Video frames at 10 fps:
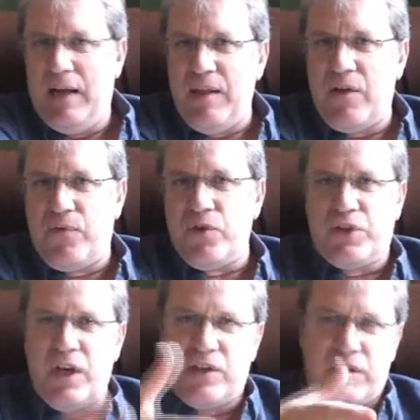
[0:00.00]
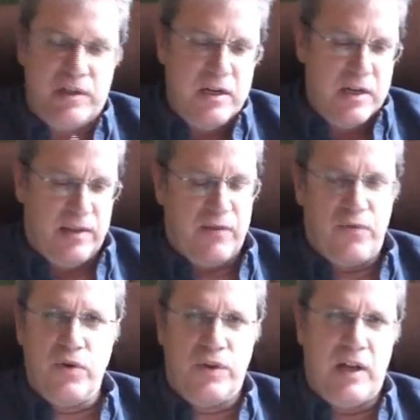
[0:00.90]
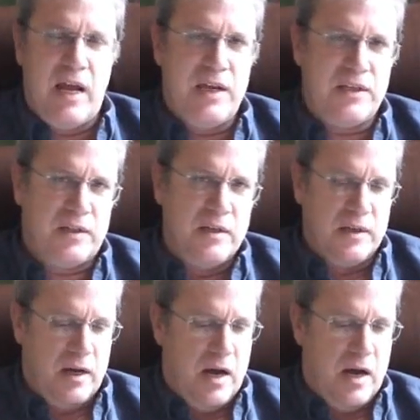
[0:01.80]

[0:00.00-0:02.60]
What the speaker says: in that first section, that last,